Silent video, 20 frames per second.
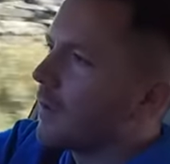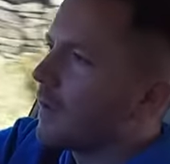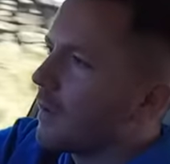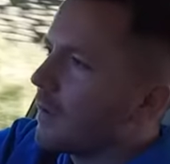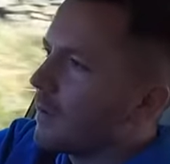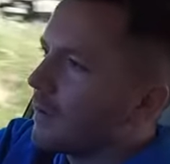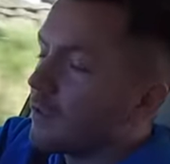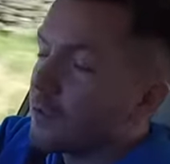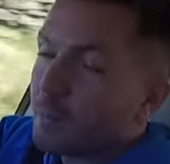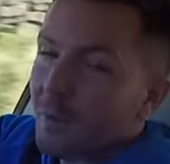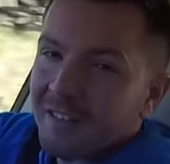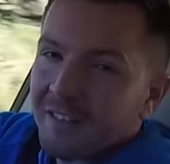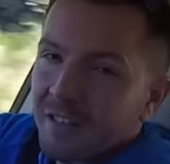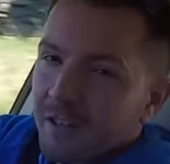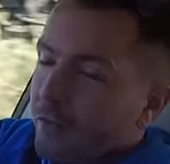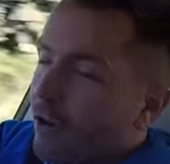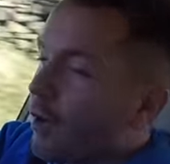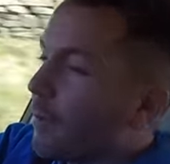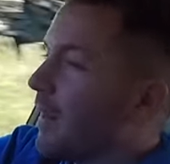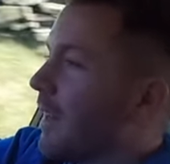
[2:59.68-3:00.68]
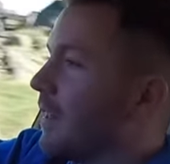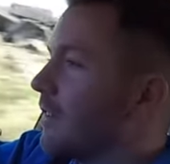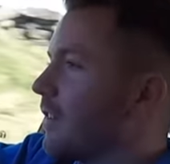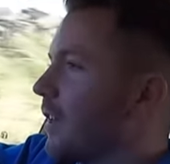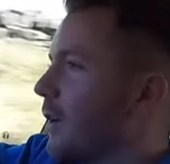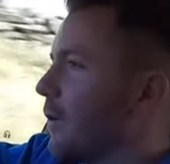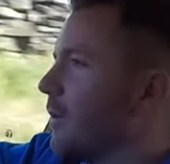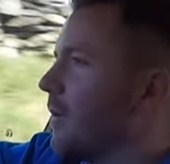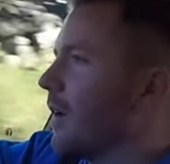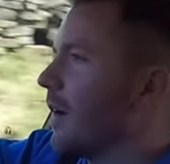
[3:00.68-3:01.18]
There's plenty of room in it
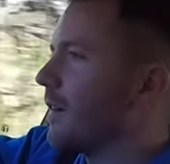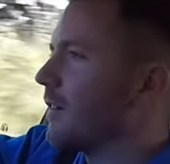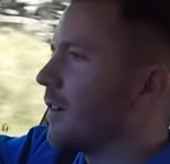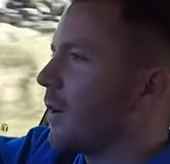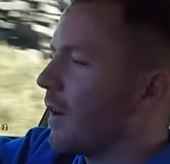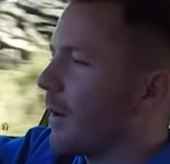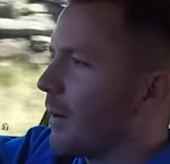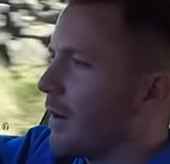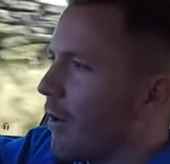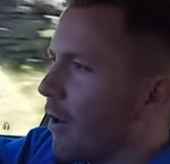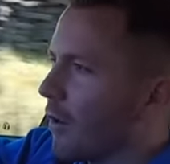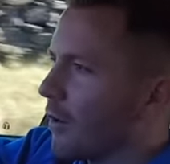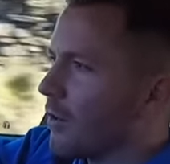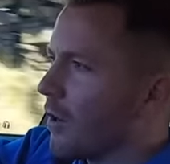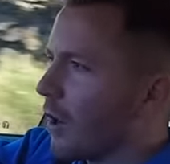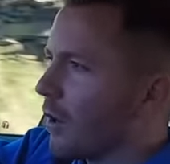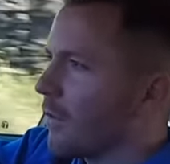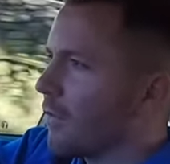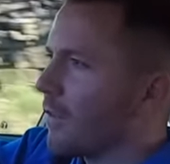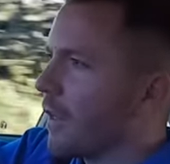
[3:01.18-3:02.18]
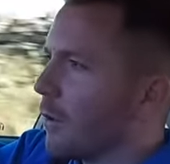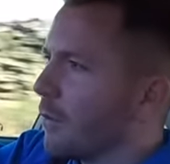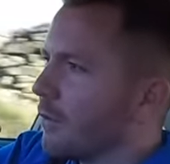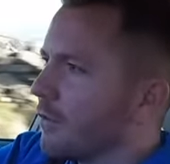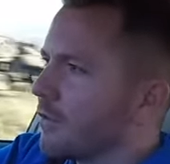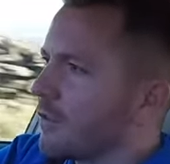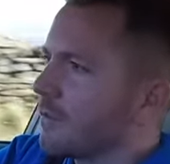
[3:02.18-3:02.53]
too. Don't get me wrong, none of those